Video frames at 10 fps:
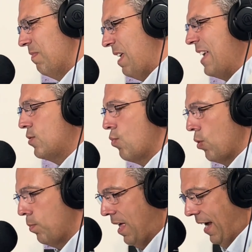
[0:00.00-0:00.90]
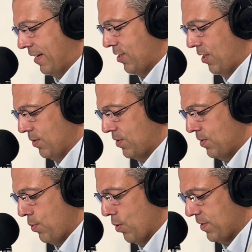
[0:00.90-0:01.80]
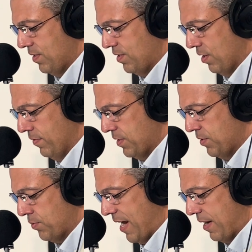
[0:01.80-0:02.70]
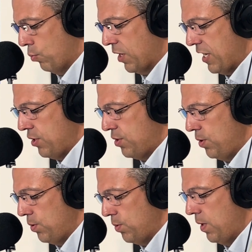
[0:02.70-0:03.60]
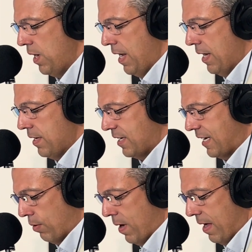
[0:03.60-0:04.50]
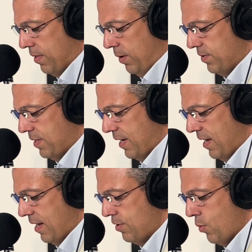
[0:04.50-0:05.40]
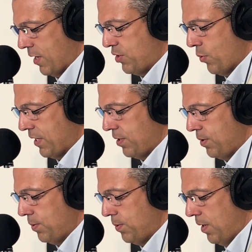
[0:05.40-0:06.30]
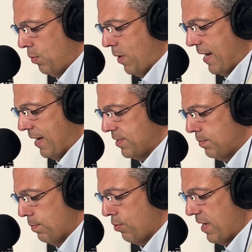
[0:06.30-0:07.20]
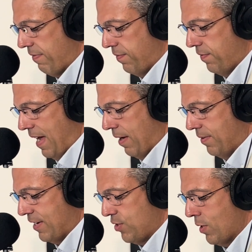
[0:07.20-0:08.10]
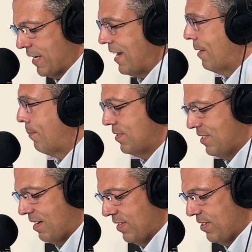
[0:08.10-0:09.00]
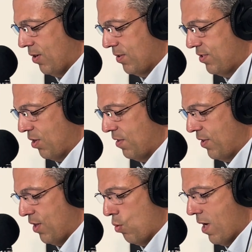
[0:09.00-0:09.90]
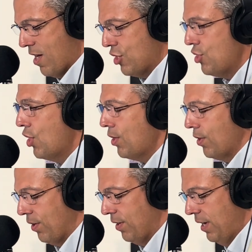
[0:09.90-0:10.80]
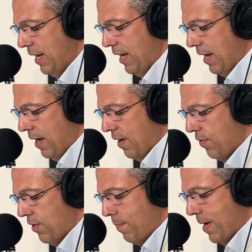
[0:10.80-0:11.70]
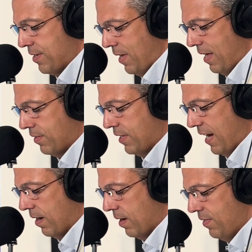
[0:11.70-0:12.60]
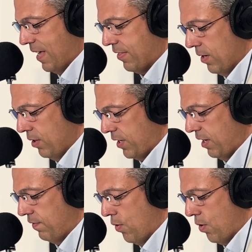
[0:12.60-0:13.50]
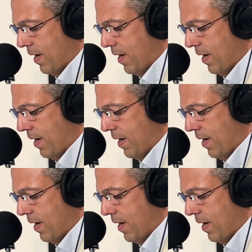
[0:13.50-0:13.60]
has roadblocks to those supports and services, right? What do you do to get around those? In 2022, a White House brief found that 29% of adults don't even know where to turn for the mental health care that they're looking for